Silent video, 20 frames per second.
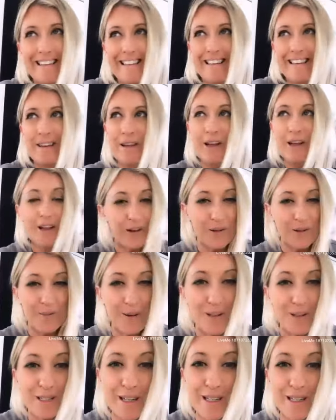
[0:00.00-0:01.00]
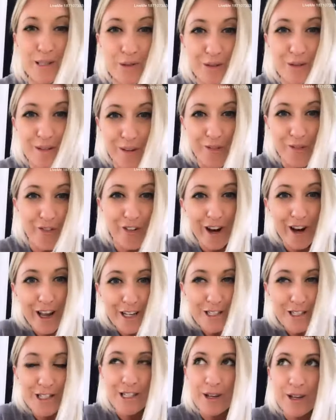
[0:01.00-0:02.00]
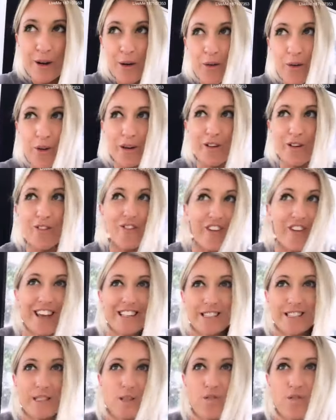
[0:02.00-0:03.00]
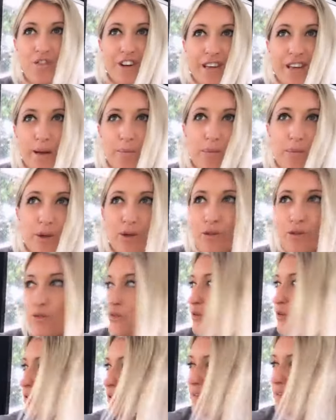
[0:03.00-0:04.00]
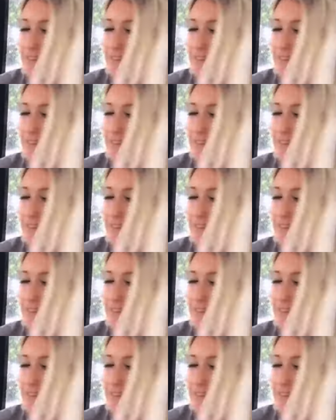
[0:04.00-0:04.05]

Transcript: like, your music is really fresh, or your face is freaking beautiful.